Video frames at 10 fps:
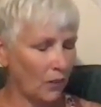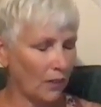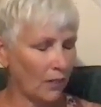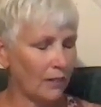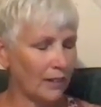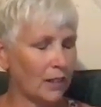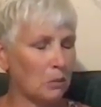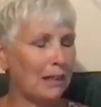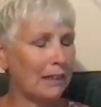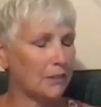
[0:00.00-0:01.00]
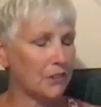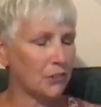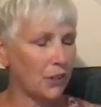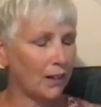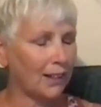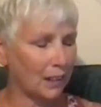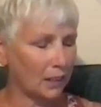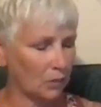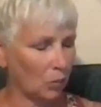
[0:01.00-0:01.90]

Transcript: there by design,